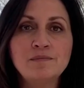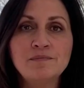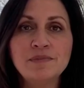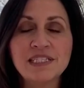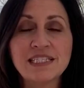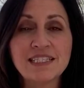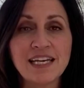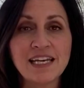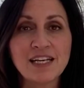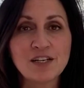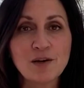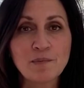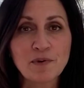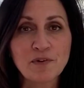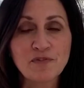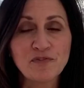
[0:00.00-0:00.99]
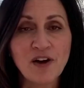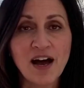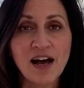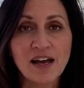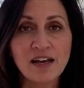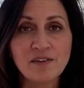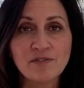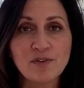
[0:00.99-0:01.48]
Mistake number
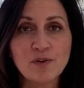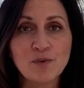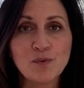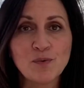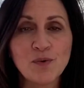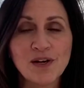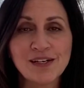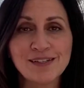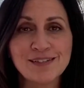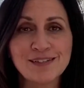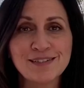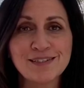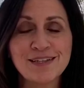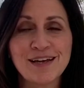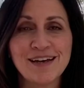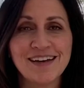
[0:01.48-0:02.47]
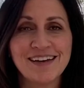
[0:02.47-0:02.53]
5 was,